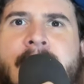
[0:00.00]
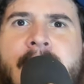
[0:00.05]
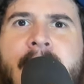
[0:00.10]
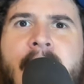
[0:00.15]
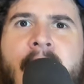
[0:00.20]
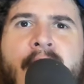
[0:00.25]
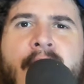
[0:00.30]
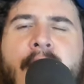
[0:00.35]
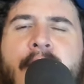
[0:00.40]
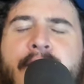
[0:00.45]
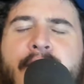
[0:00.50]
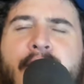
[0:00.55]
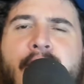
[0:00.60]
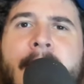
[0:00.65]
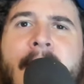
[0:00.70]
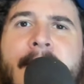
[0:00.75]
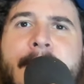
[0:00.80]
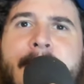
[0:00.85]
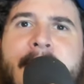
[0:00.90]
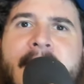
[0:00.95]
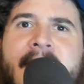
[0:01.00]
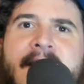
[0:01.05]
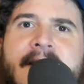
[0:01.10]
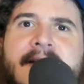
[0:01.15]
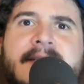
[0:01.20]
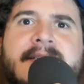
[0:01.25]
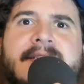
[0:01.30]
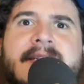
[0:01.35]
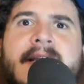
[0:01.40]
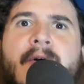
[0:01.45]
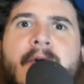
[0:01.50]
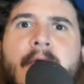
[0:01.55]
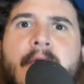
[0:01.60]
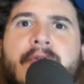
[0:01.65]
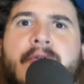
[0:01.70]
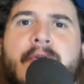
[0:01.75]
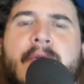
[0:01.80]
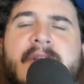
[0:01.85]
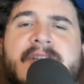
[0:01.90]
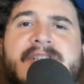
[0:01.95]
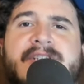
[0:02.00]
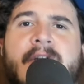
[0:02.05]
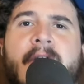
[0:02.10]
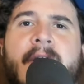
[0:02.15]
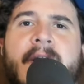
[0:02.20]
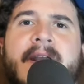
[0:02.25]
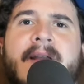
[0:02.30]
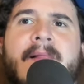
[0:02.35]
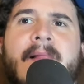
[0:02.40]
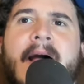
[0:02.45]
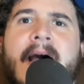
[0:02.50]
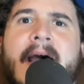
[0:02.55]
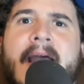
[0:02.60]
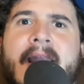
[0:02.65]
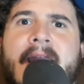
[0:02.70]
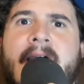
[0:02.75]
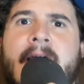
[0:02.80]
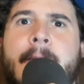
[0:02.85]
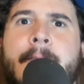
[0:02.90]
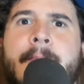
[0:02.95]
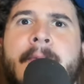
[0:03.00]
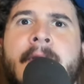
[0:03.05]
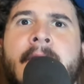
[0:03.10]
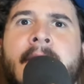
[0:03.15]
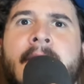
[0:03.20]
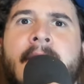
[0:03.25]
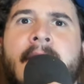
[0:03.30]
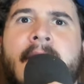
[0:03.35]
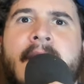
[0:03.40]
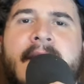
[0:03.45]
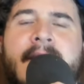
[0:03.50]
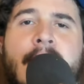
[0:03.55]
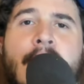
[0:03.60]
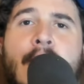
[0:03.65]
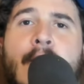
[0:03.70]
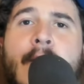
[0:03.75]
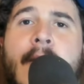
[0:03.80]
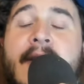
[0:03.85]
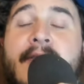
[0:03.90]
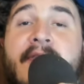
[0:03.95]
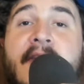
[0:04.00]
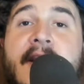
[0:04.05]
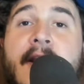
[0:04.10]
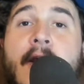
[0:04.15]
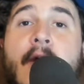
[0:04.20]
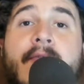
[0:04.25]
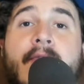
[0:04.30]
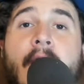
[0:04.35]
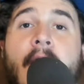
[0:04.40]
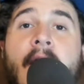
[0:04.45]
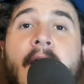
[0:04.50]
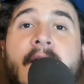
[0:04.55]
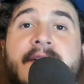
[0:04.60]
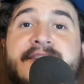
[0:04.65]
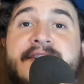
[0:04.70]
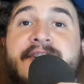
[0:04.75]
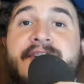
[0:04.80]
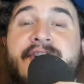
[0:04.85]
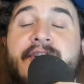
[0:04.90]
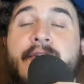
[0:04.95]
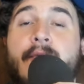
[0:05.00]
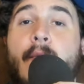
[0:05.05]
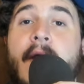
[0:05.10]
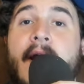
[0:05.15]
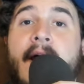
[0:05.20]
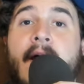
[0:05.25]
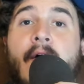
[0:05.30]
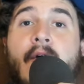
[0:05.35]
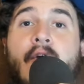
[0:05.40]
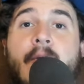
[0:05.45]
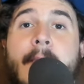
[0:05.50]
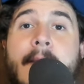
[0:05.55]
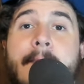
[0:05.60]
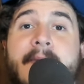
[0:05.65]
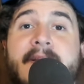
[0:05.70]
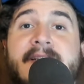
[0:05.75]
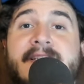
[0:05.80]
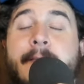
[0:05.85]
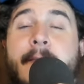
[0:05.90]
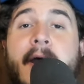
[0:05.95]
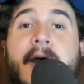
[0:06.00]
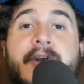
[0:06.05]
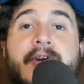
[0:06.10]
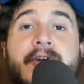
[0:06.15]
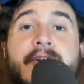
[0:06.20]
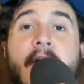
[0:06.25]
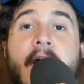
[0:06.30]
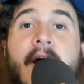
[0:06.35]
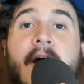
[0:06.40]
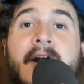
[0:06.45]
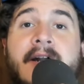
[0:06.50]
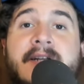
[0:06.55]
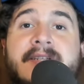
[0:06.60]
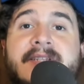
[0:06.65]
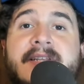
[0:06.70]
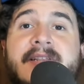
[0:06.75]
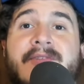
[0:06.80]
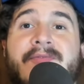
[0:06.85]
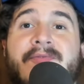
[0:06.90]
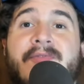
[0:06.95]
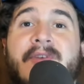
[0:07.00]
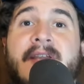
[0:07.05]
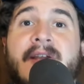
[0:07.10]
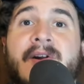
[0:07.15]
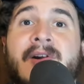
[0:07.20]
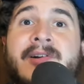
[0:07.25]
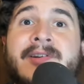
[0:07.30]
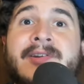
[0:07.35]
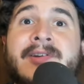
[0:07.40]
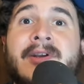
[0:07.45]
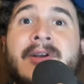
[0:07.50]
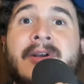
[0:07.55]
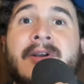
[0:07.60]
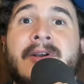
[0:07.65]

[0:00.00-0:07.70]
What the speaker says: I'll go through my picks. I'll go through the starting lineup and who I think overall is going to do well, who might be some underdogs in the field,